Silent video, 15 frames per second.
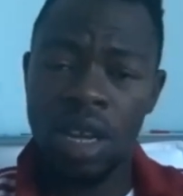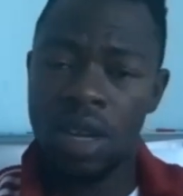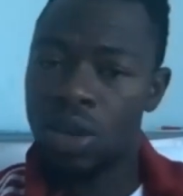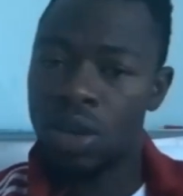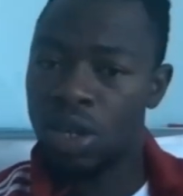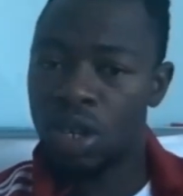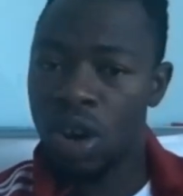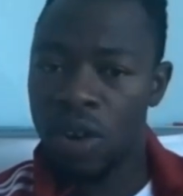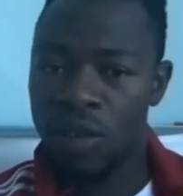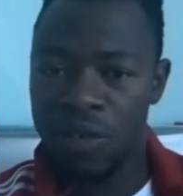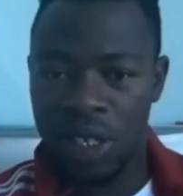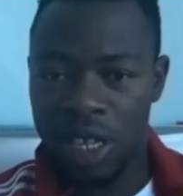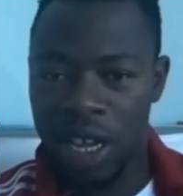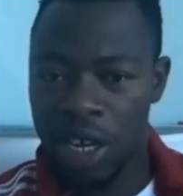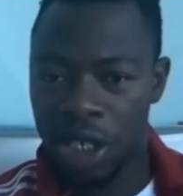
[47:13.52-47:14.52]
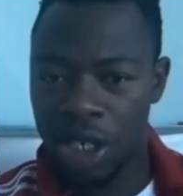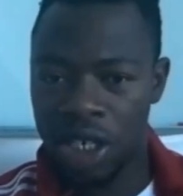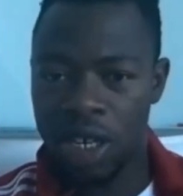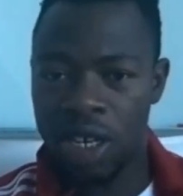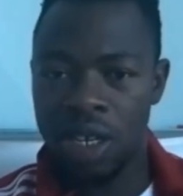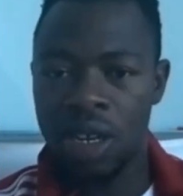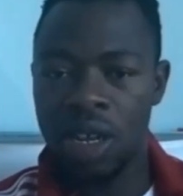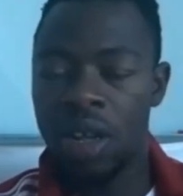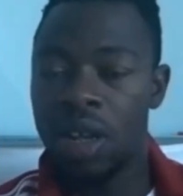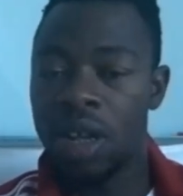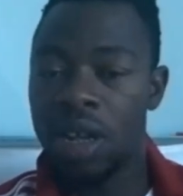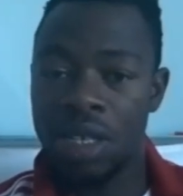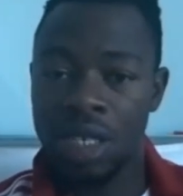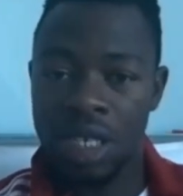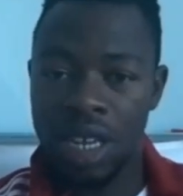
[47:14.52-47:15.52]
Your service section,
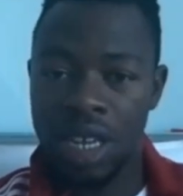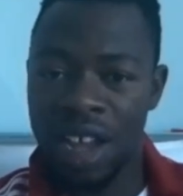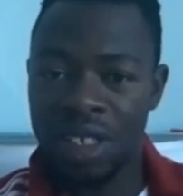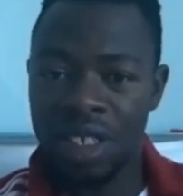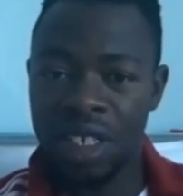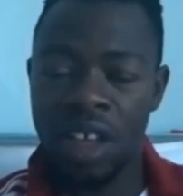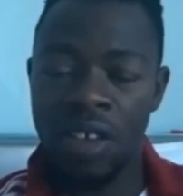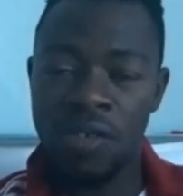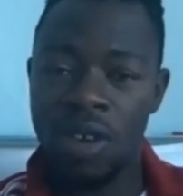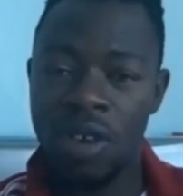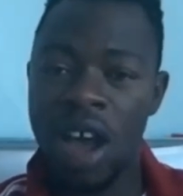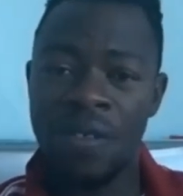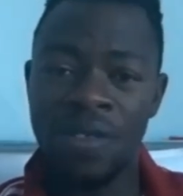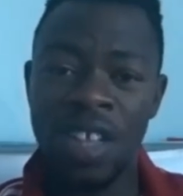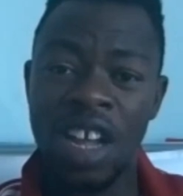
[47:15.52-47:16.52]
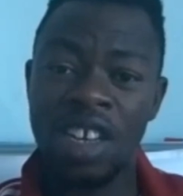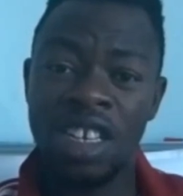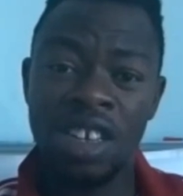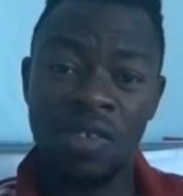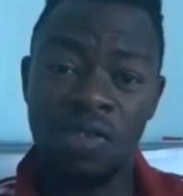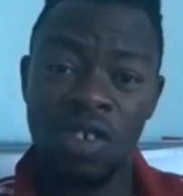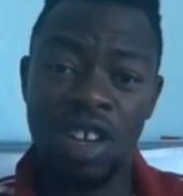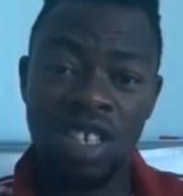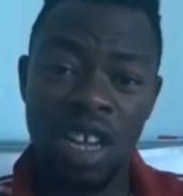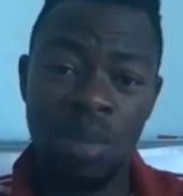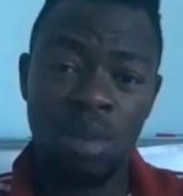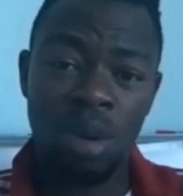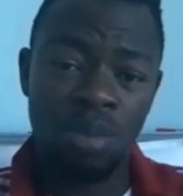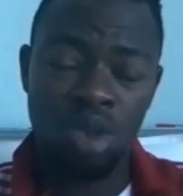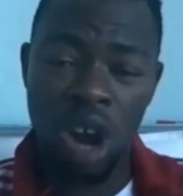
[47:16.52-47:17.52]
it's nice. If you have done different
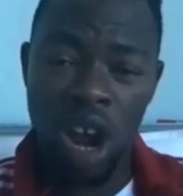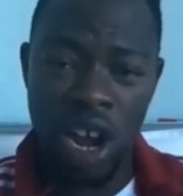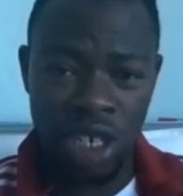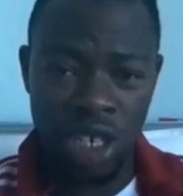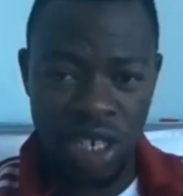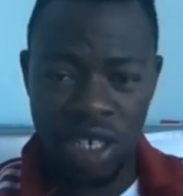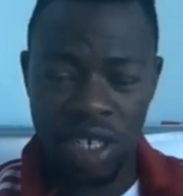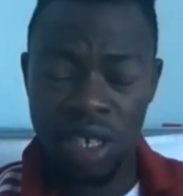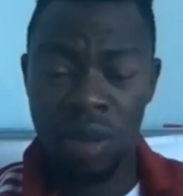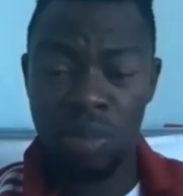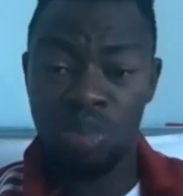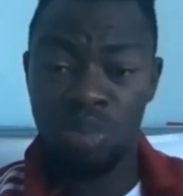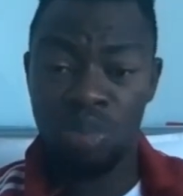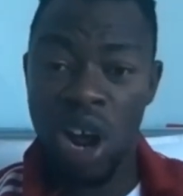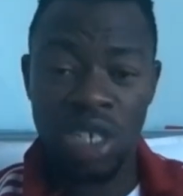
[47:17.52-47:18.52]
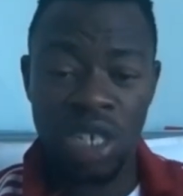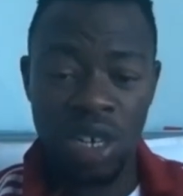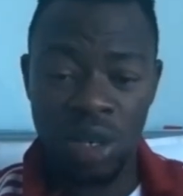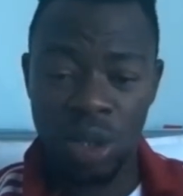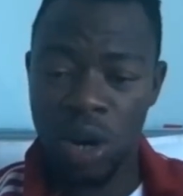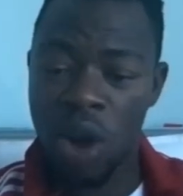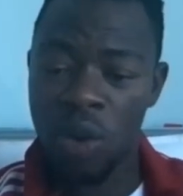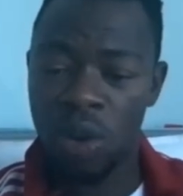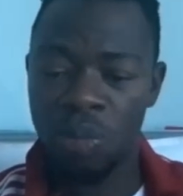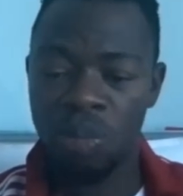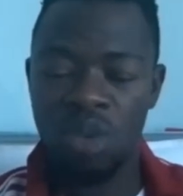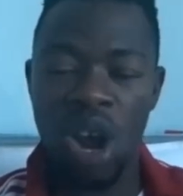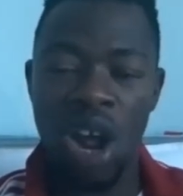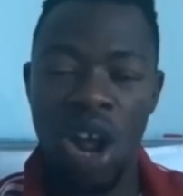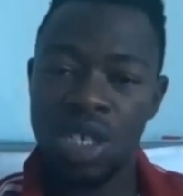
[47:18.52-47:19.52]
type of projects, project, drywall
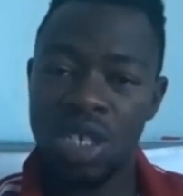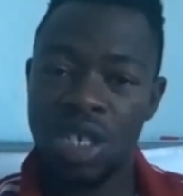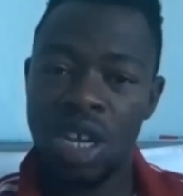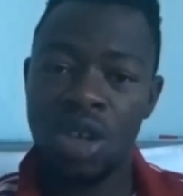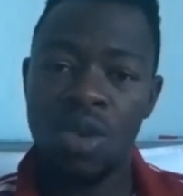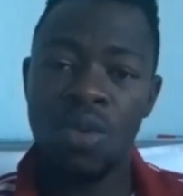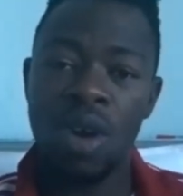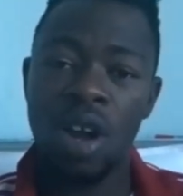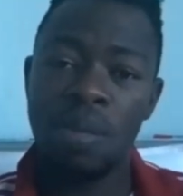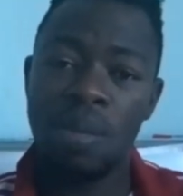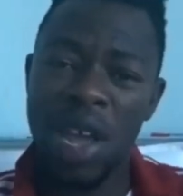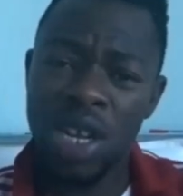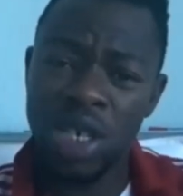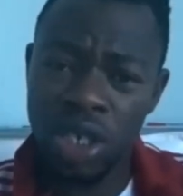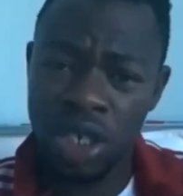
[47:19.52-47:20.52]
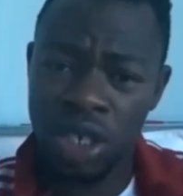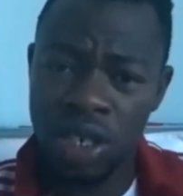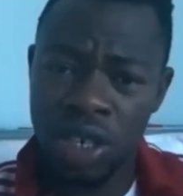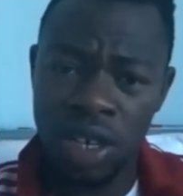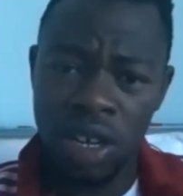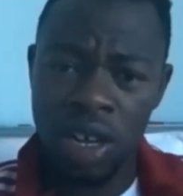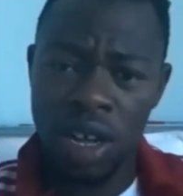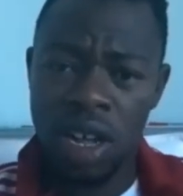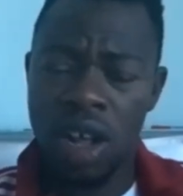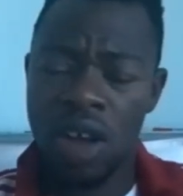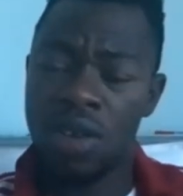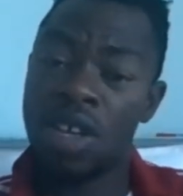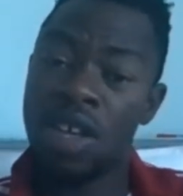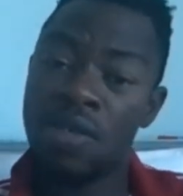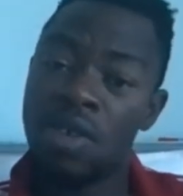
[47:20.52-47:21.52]
project that you want to mention.
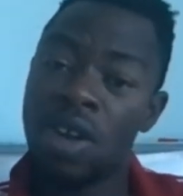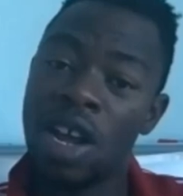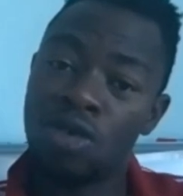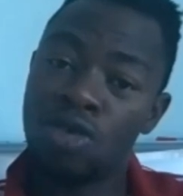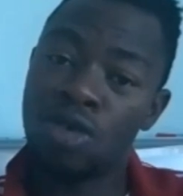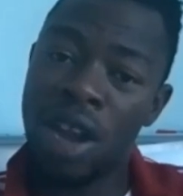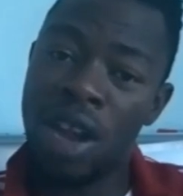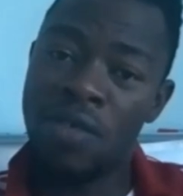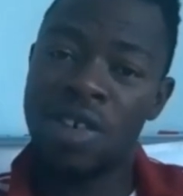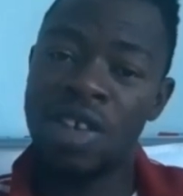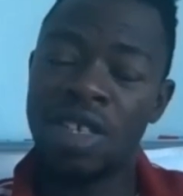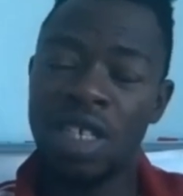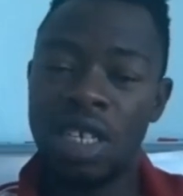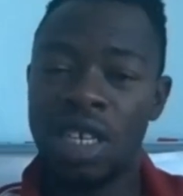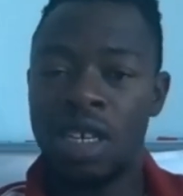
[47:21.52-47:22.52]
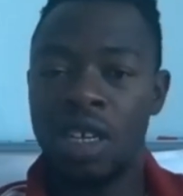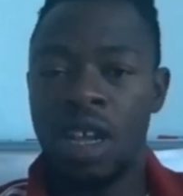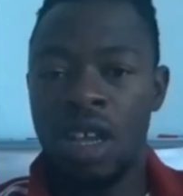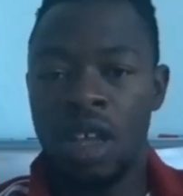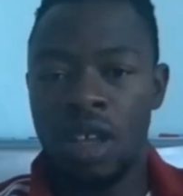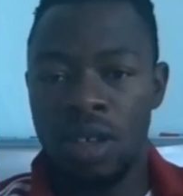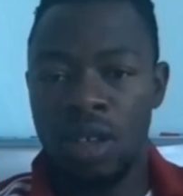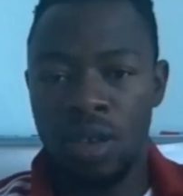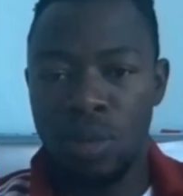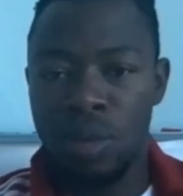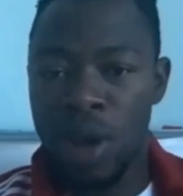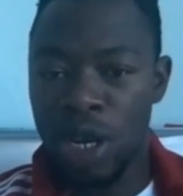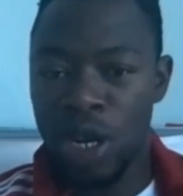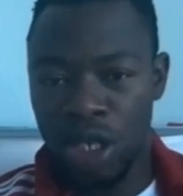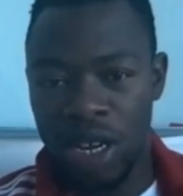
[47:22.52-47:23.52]
I'll give you like relevancy. You
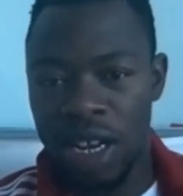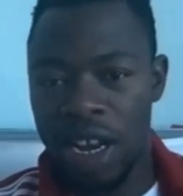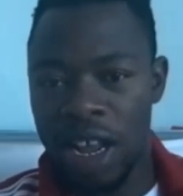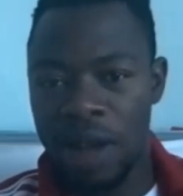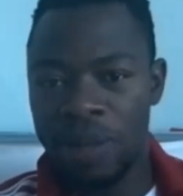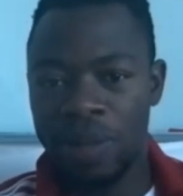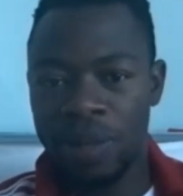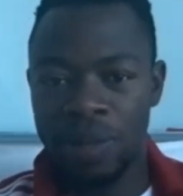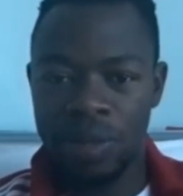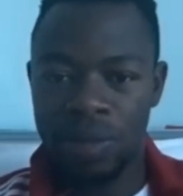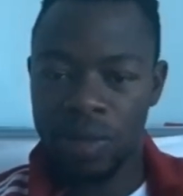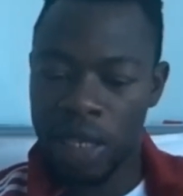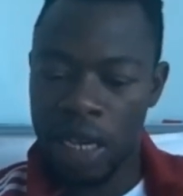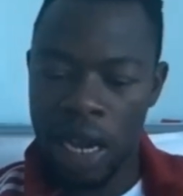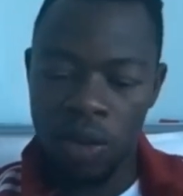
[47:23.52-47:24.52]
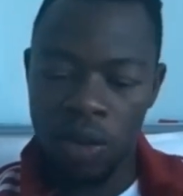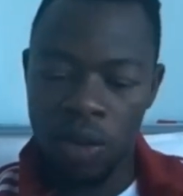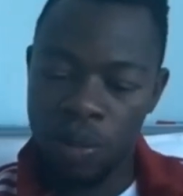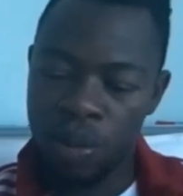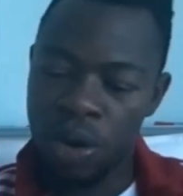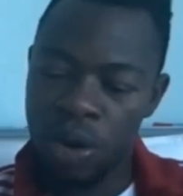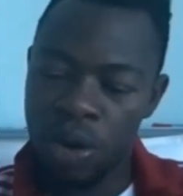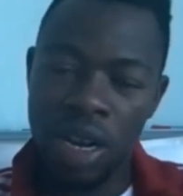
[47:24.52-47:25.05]
mention them and we mm. put